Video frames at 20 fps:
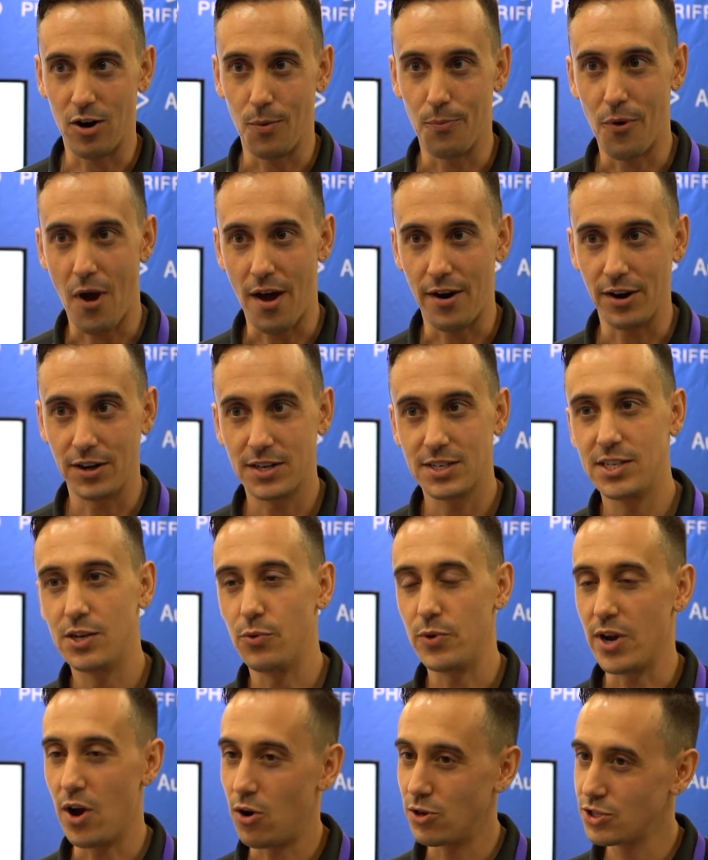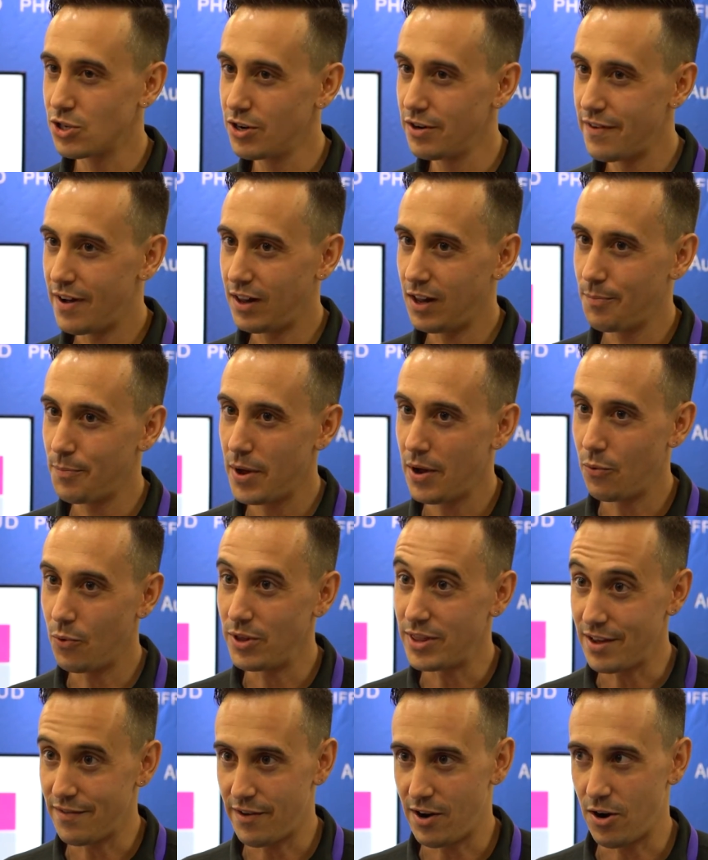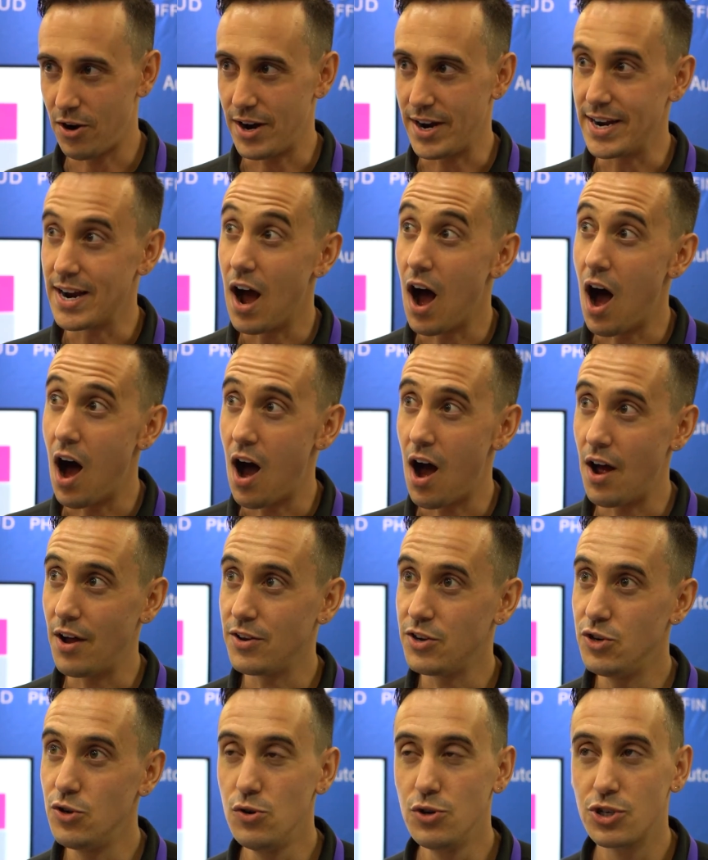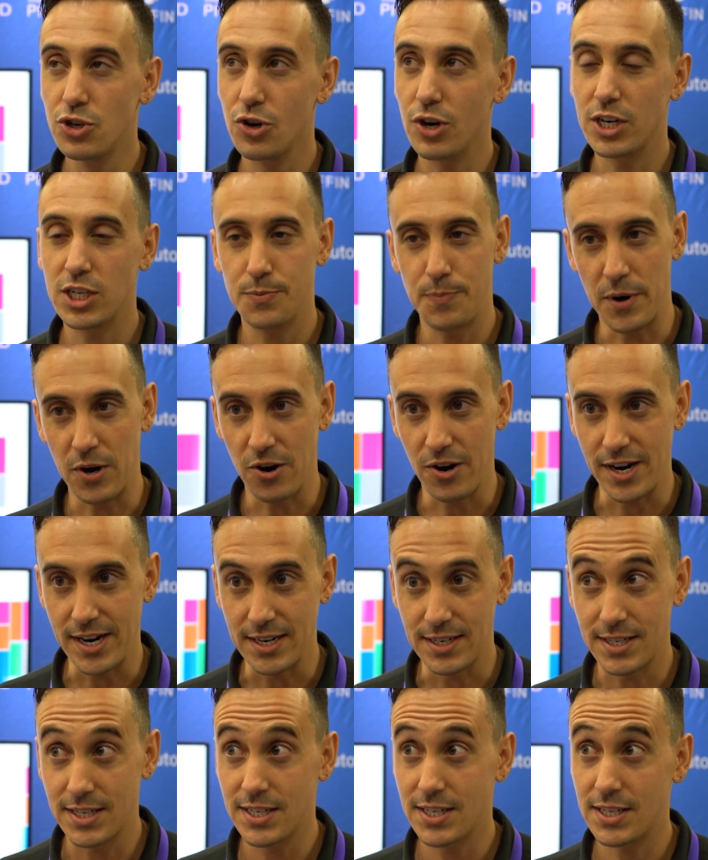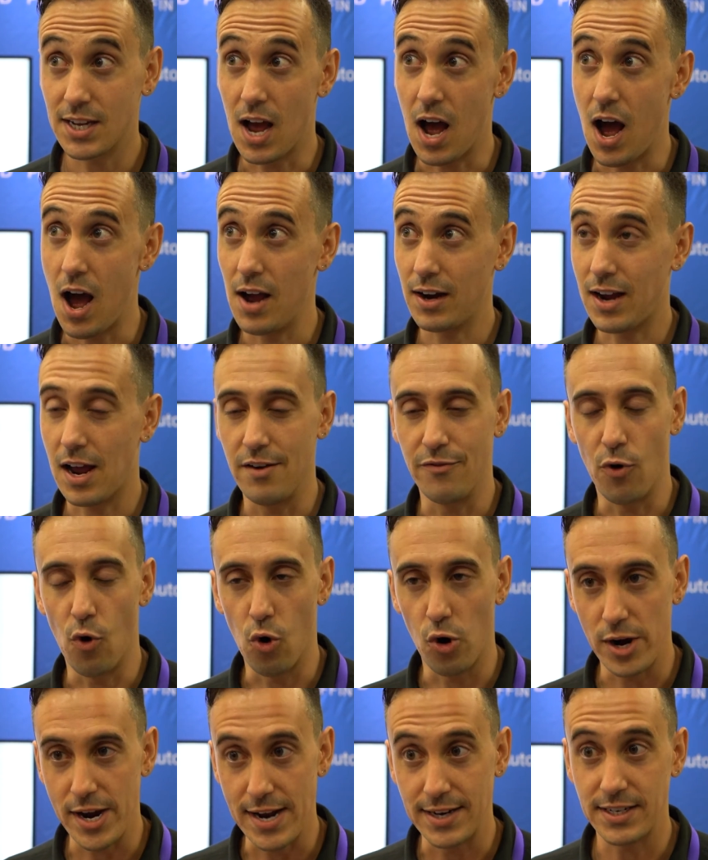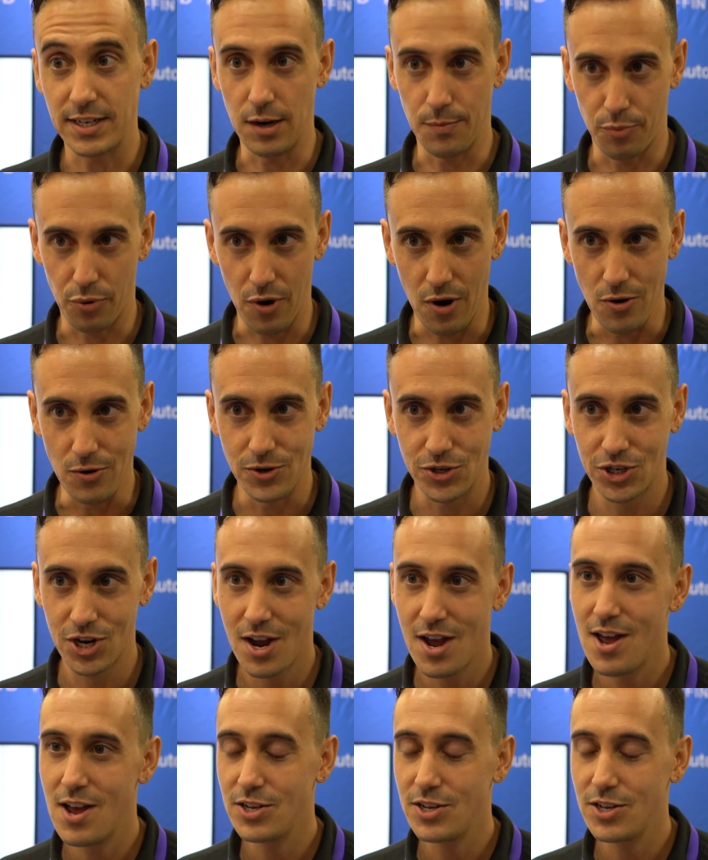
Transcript: our product is that we also develop it with a very user experience kind of oriented approach.